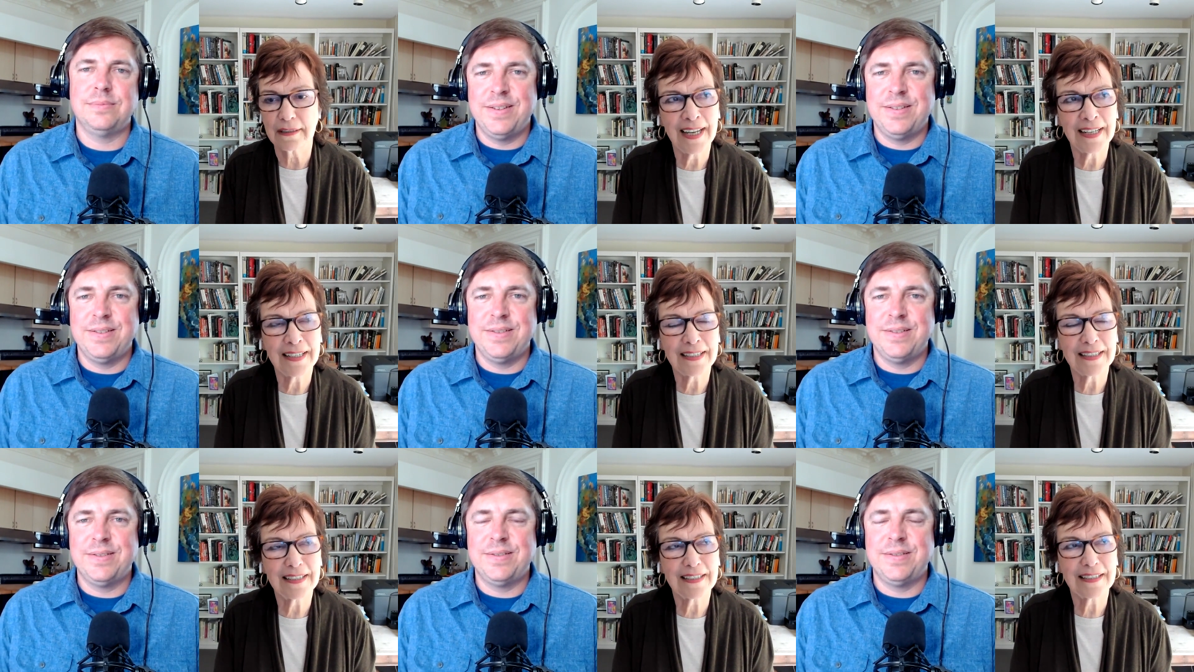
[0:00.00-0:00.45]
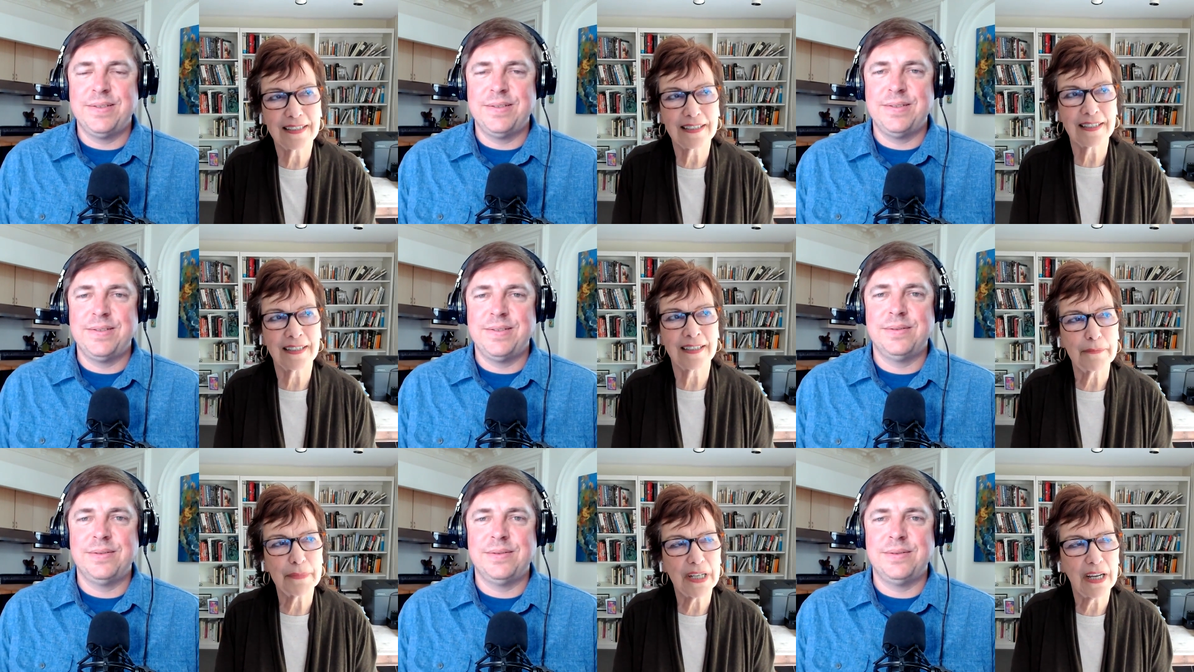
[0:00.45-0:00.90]
Speaker 1: And
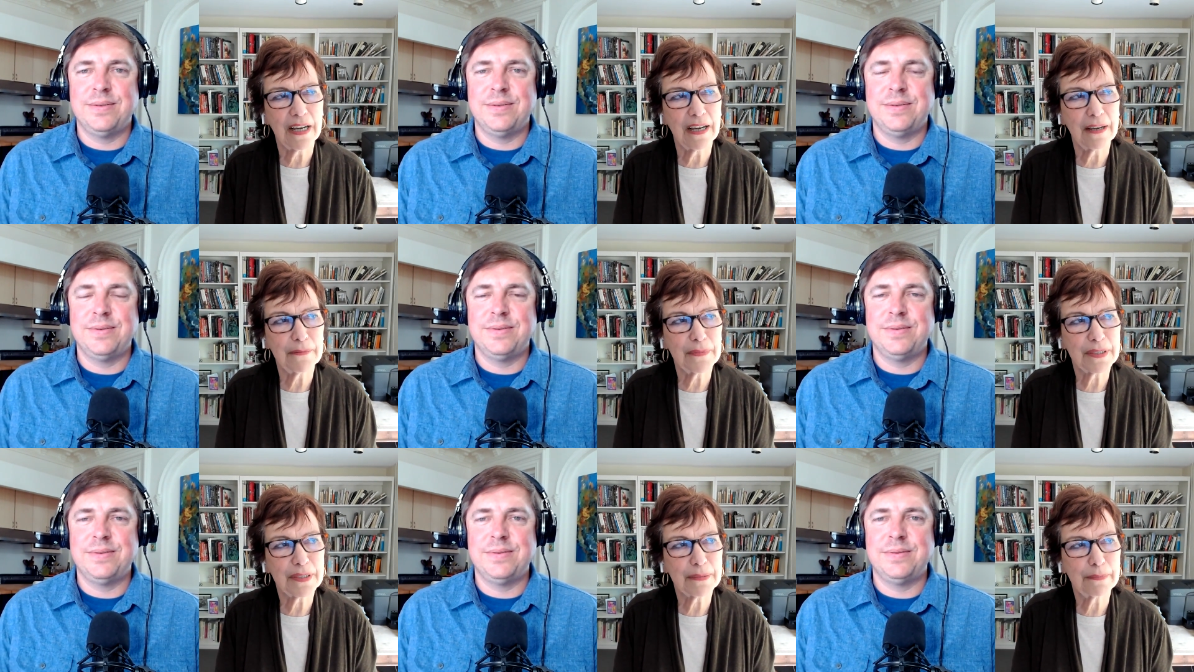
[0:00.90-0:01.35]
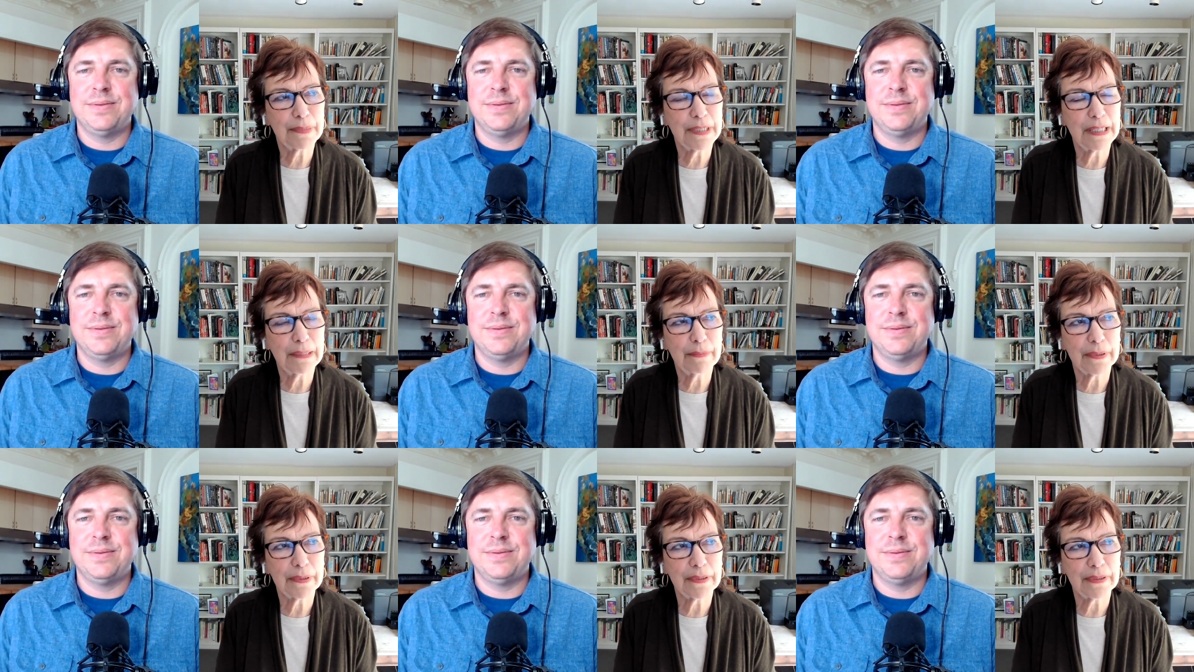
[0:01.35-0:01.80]
sometimes
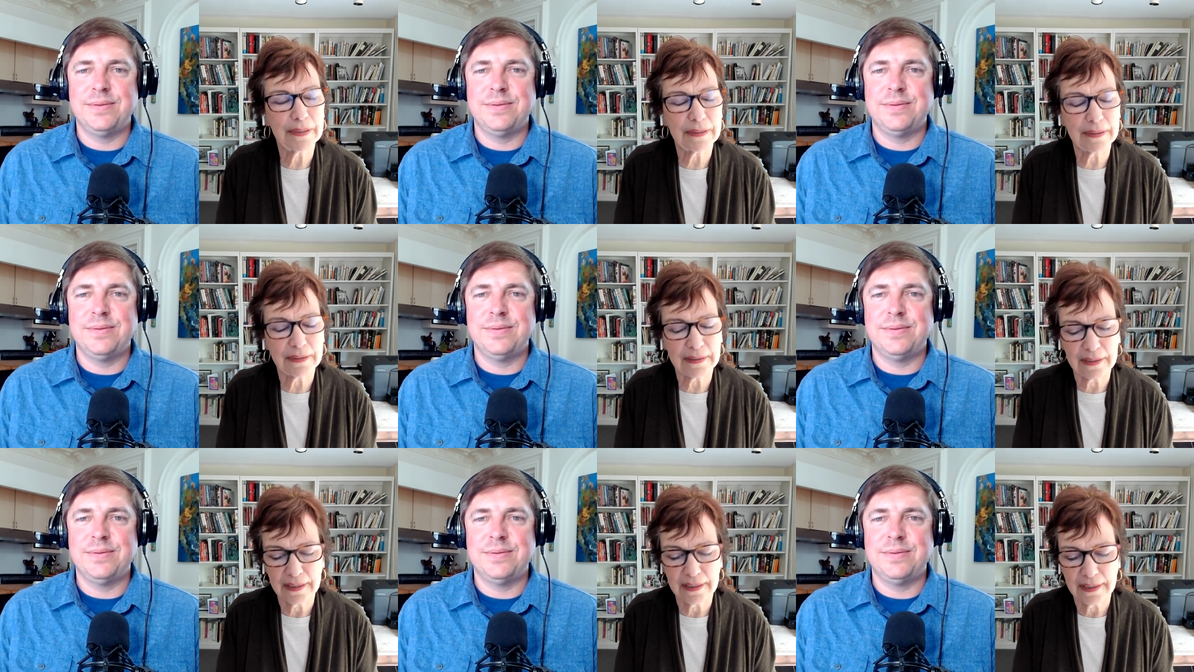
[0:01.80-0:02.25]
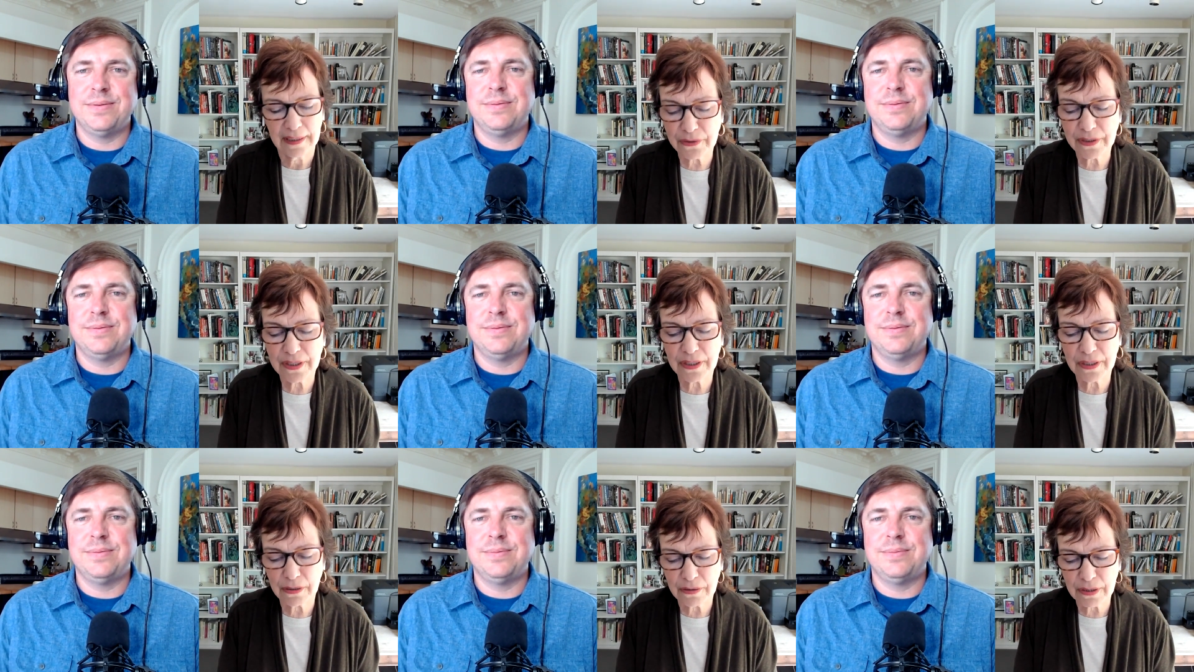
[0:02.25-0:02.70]
people,
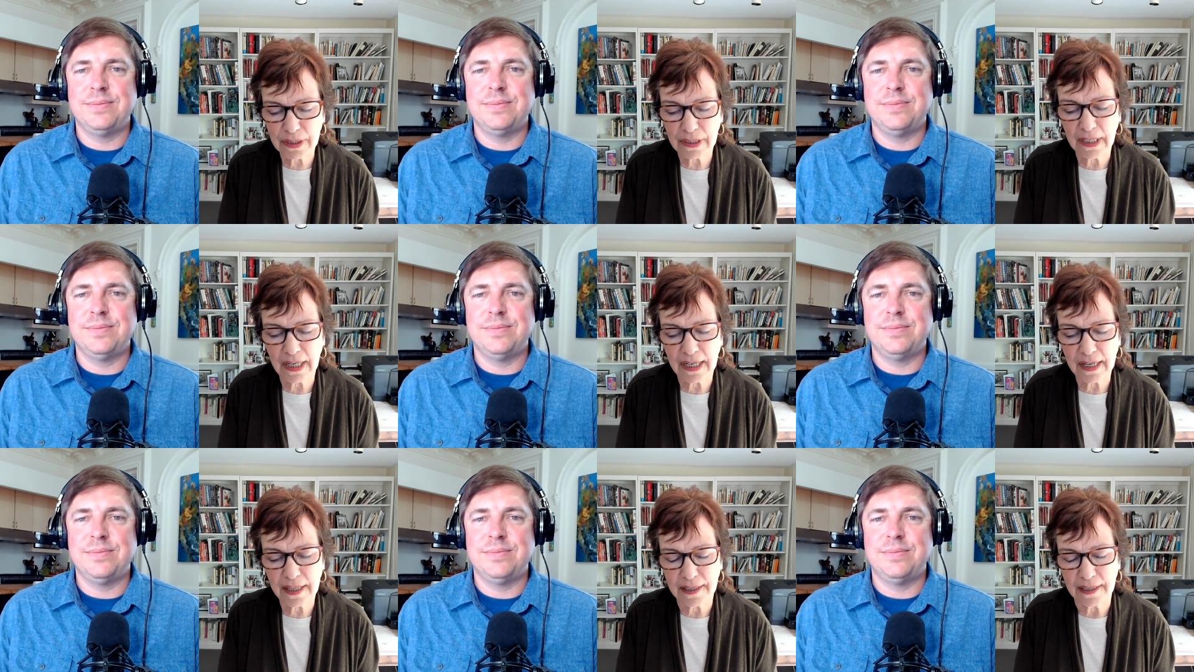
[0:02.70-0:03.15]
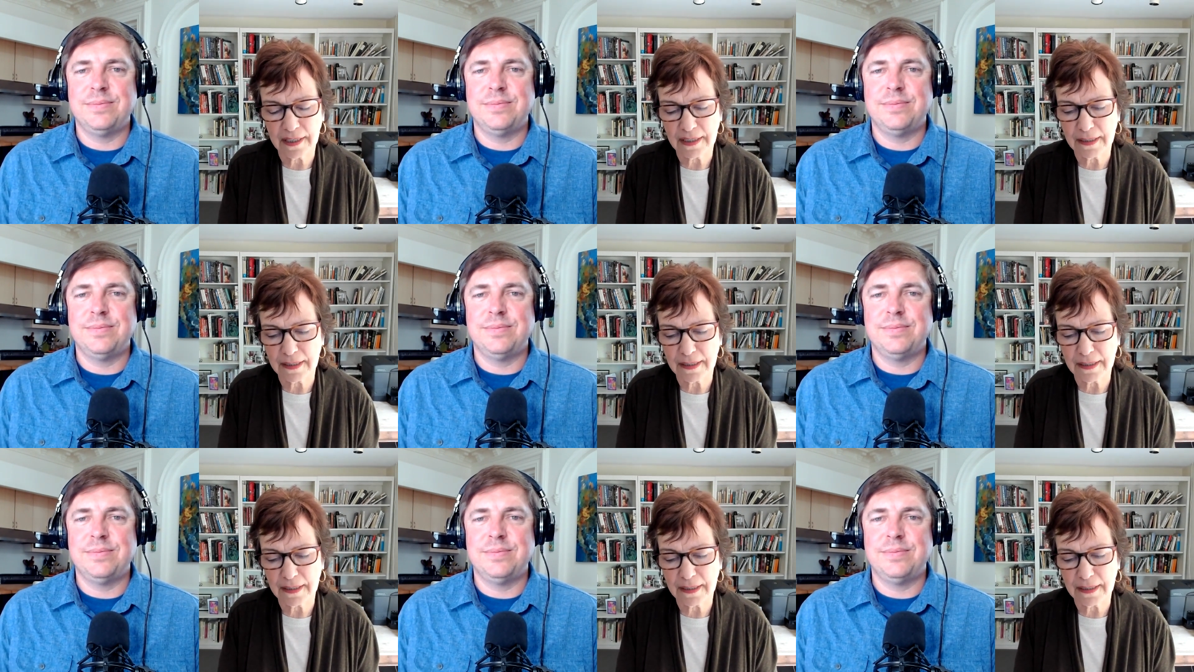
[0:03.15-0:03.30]
there's a lot